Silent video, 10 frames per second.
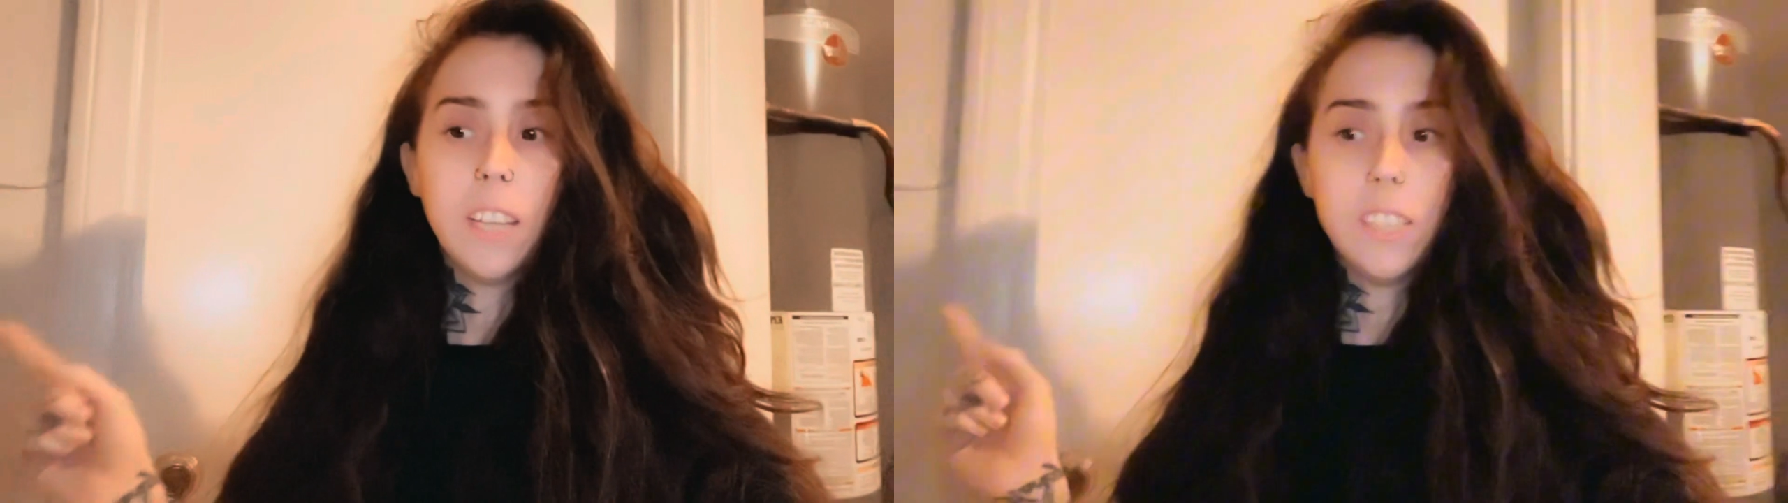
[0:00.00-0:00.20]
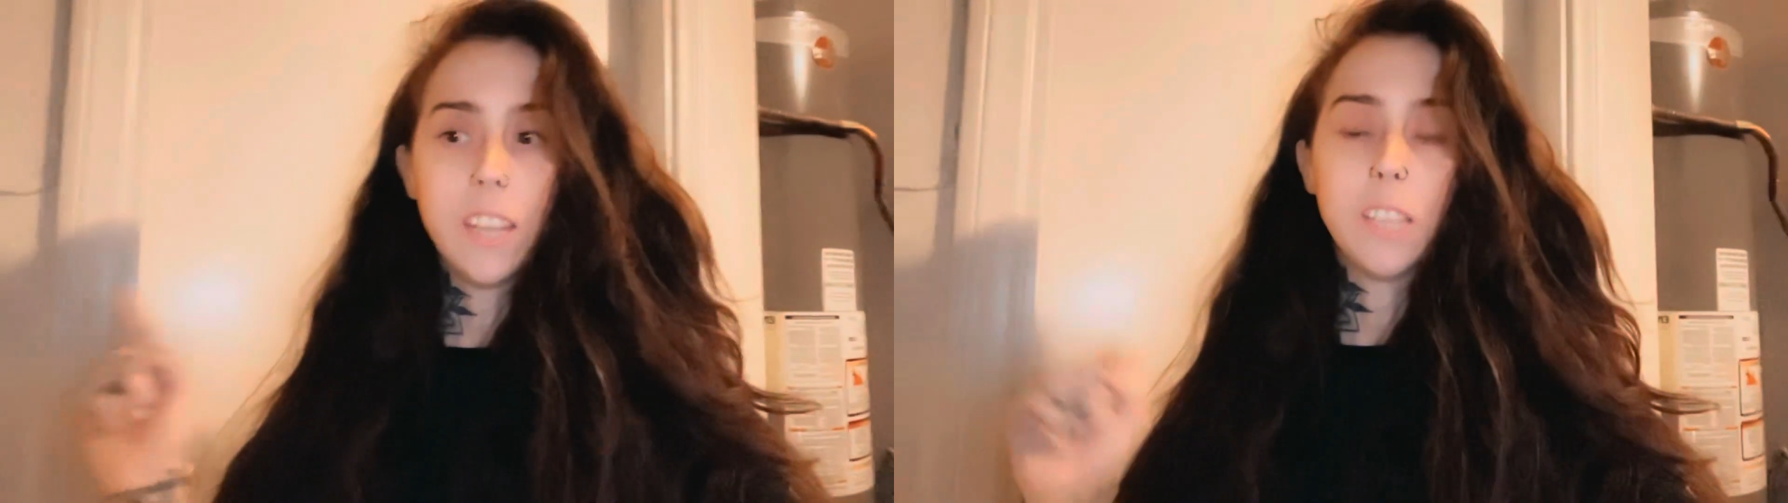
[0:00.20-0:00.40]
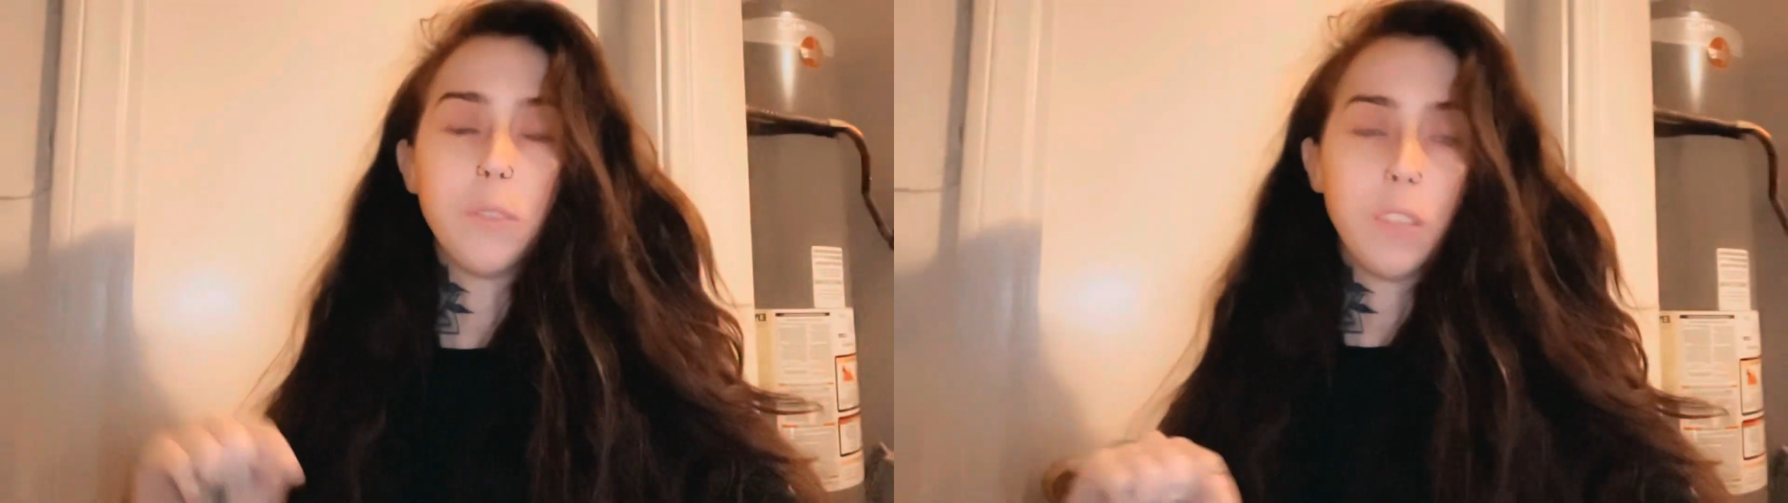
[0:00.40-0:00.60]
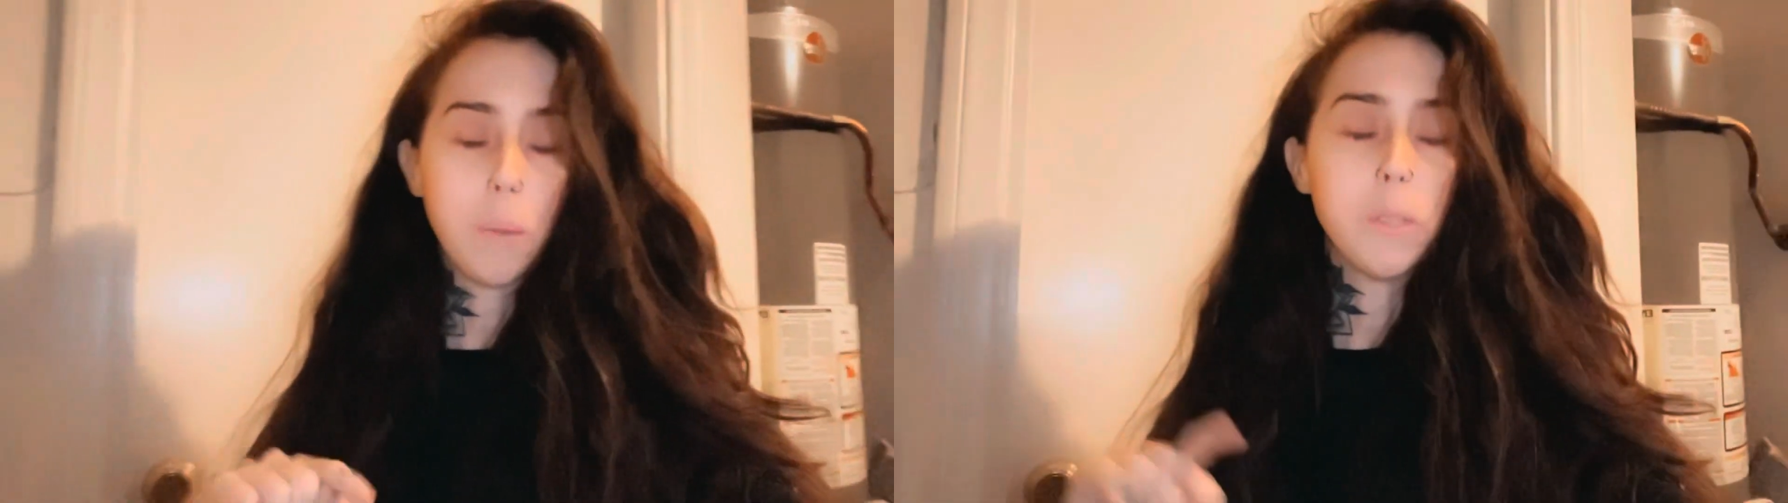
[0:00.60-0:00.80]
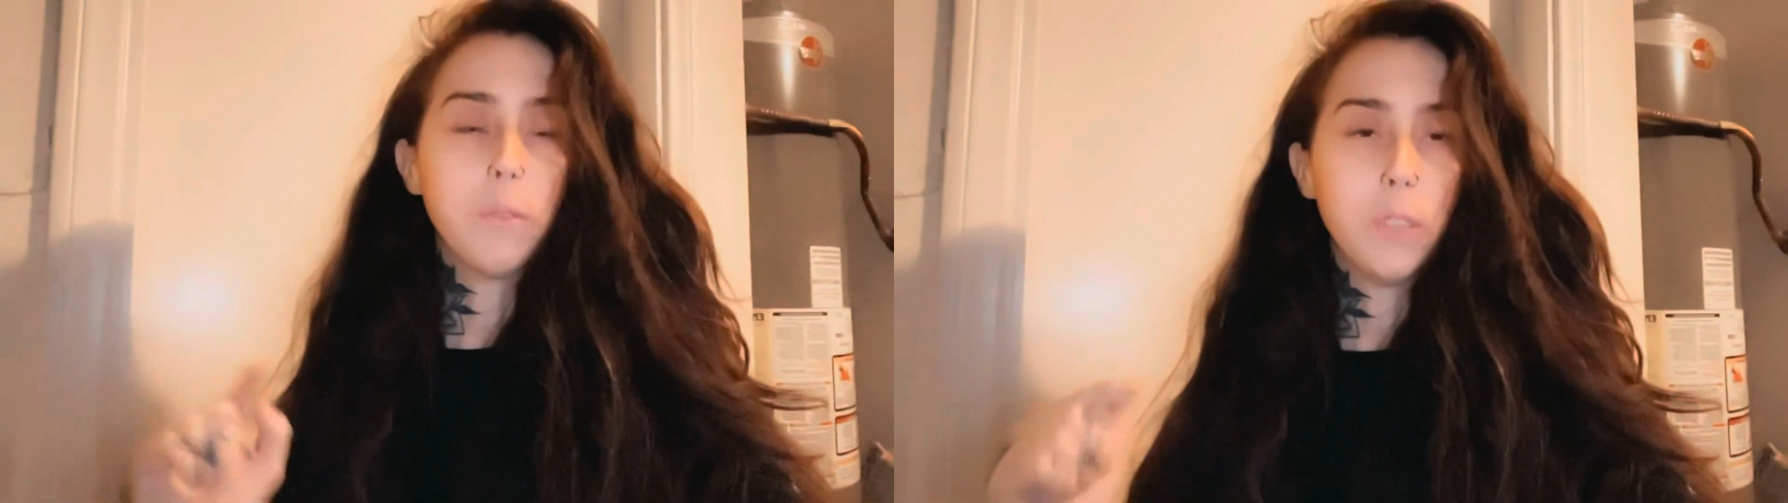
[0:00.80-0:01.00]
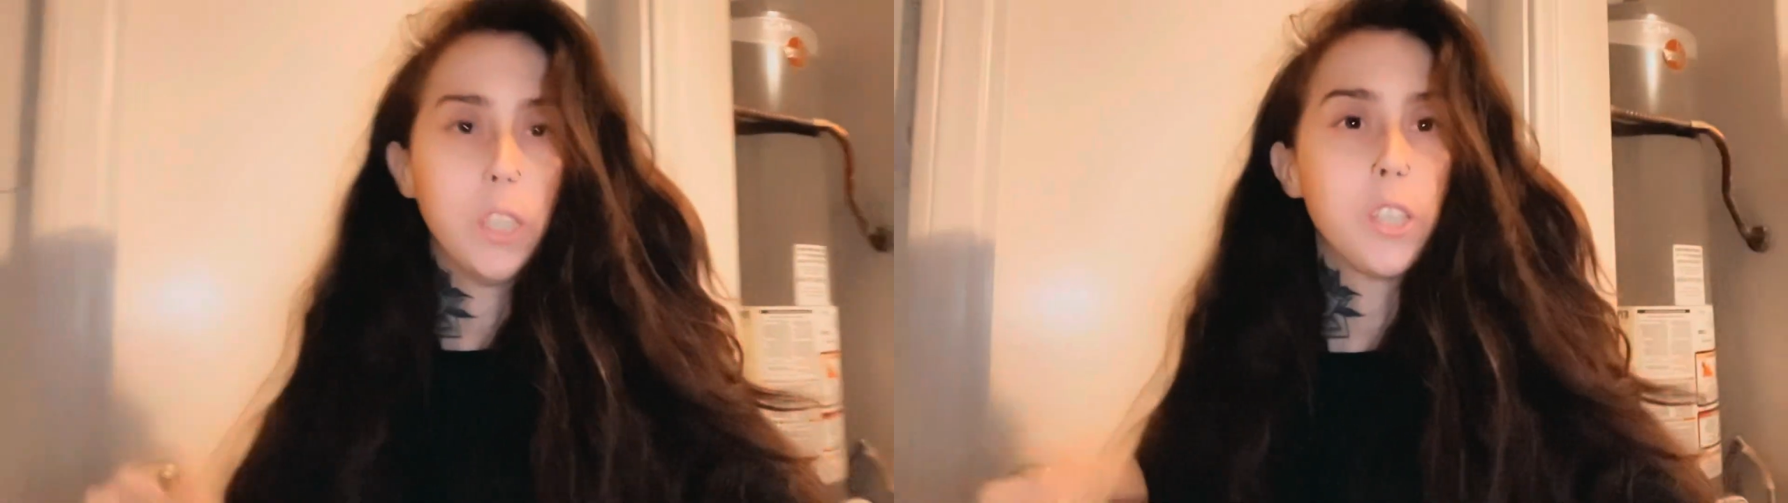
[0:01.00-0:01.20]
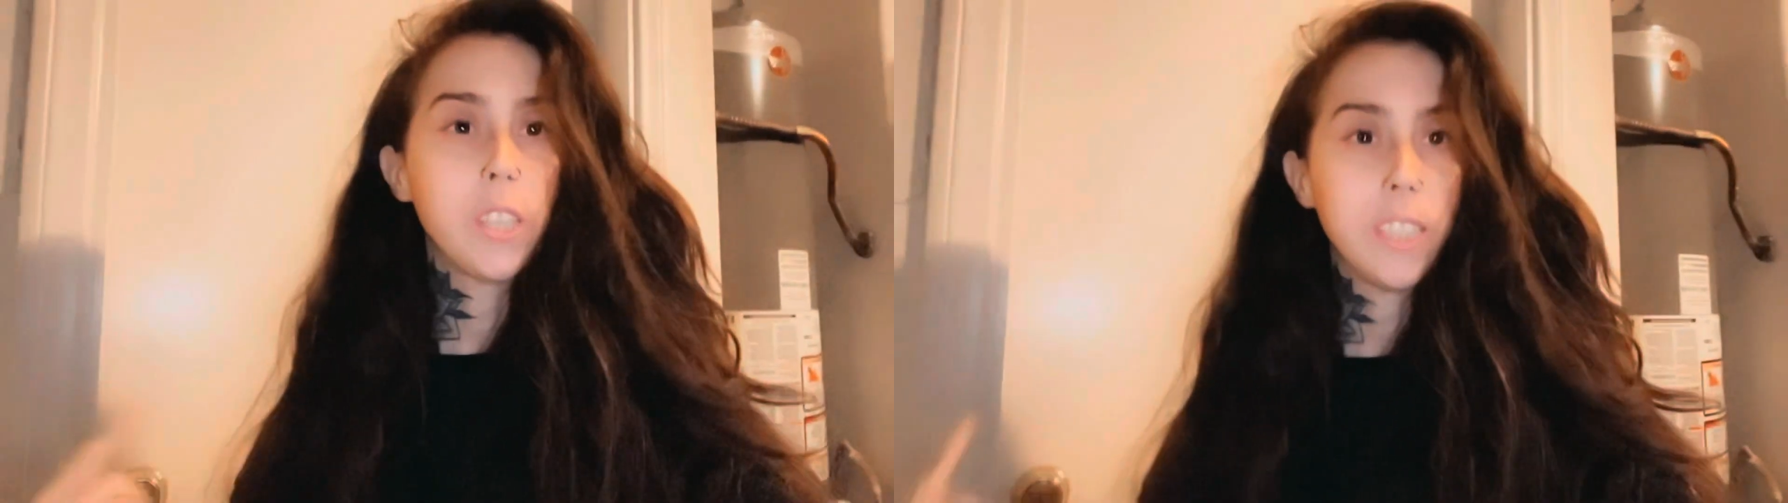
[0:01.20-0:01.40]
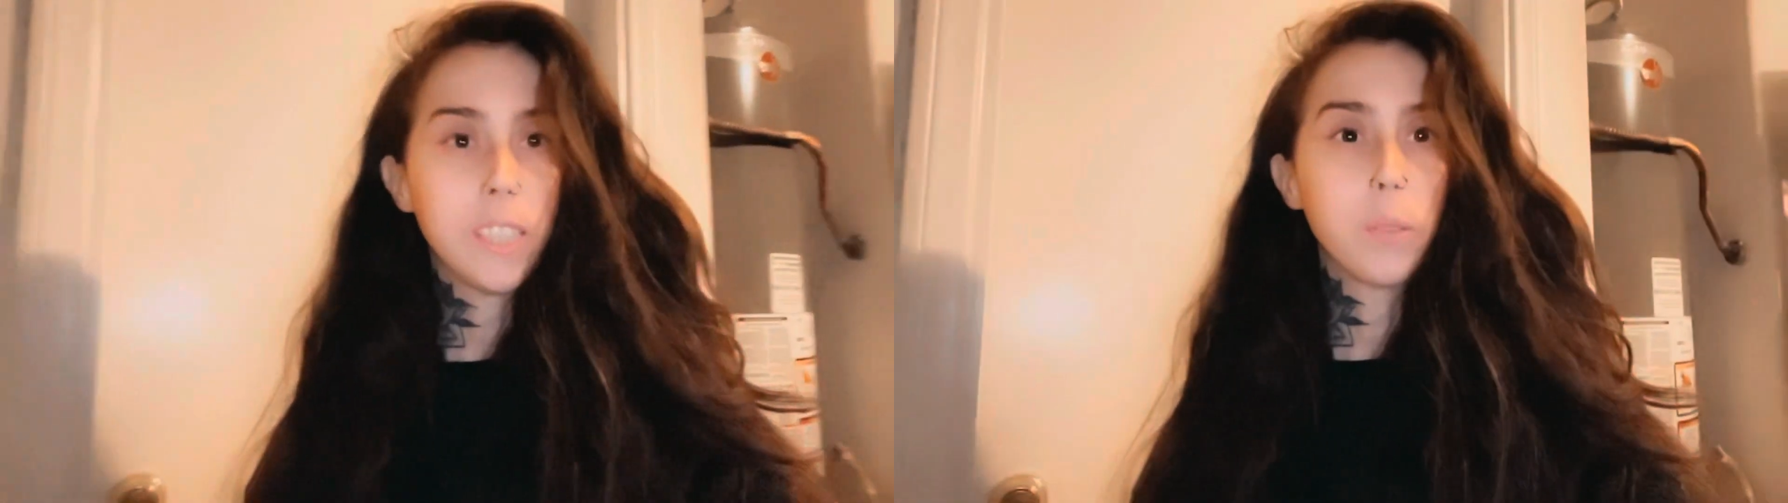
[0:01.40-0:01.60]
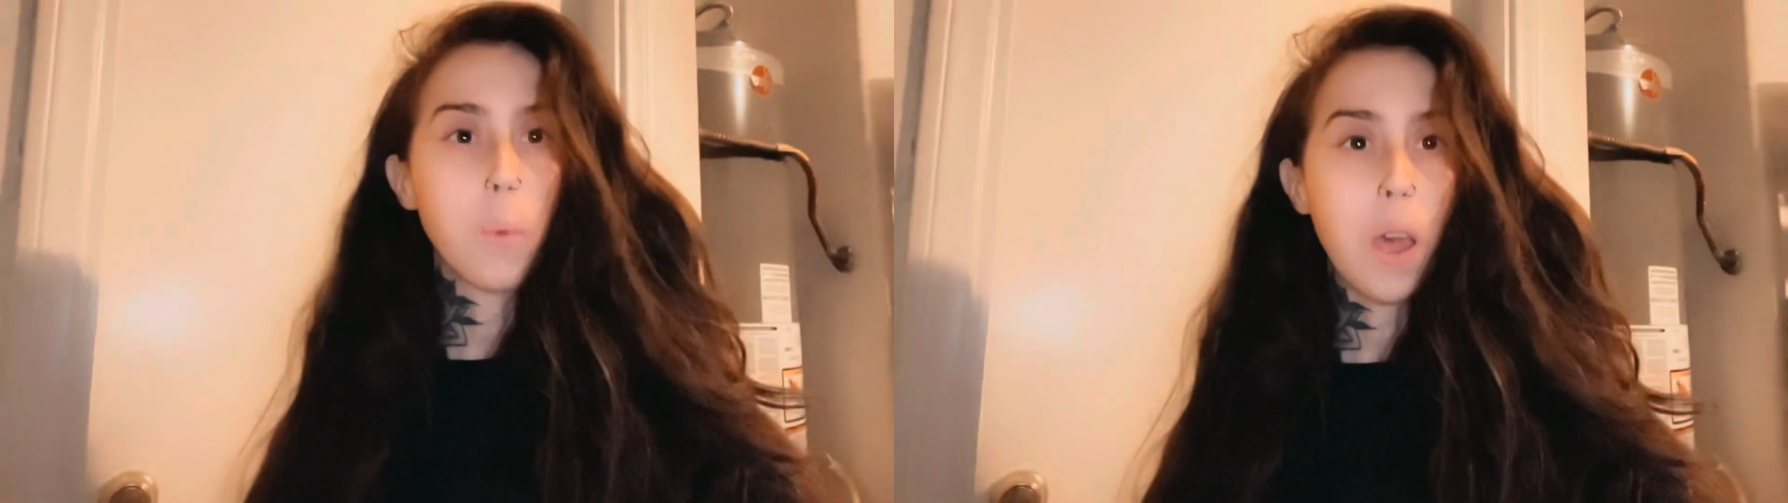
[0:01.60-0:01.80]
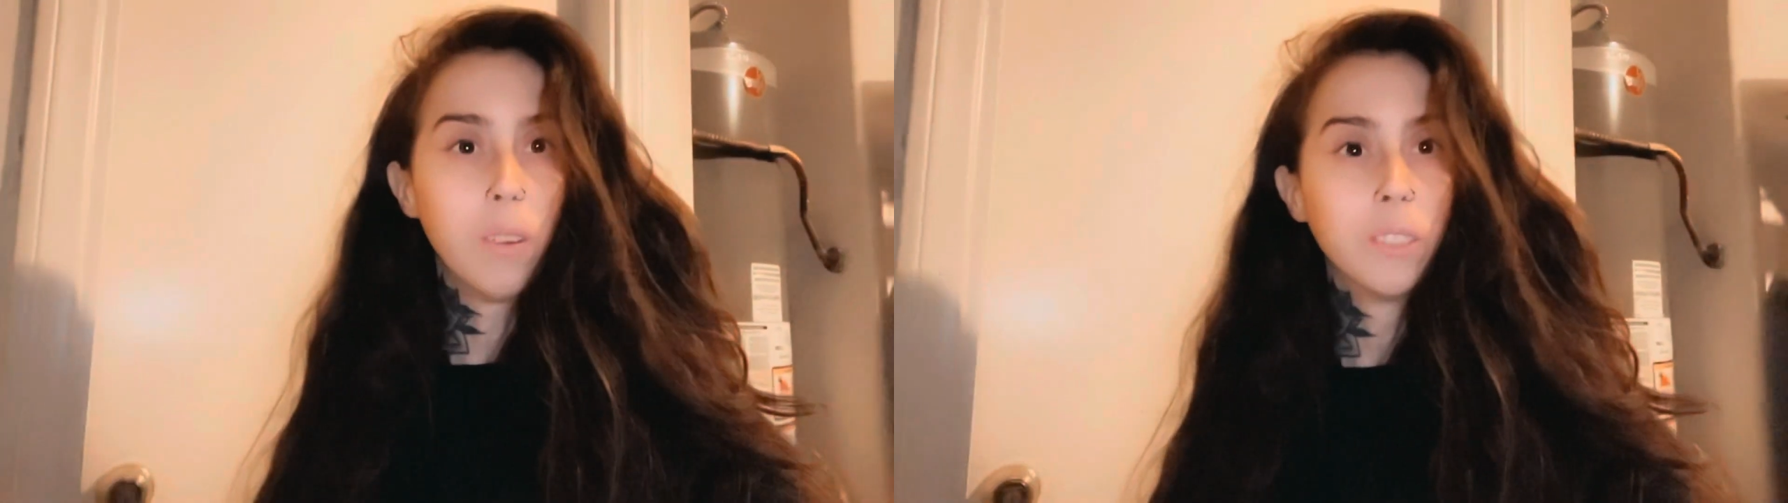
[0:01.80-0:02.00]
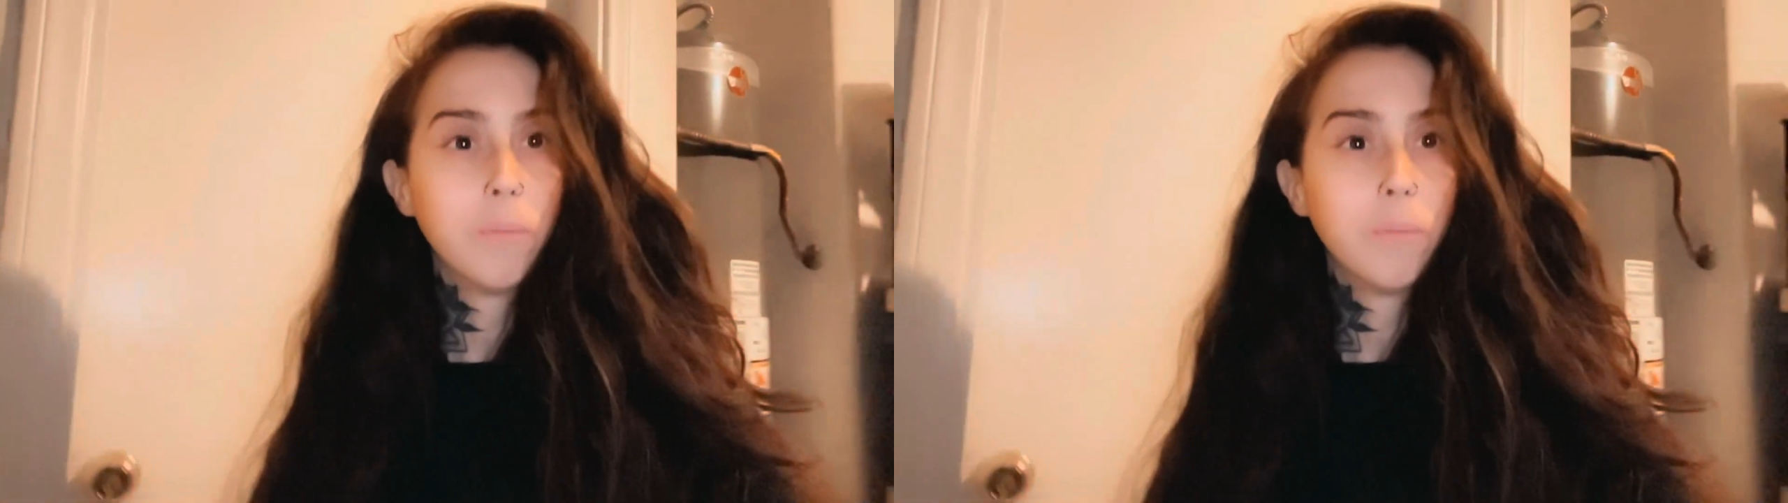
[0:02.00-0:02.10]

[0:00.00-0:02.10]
it takes for them to finish these as well.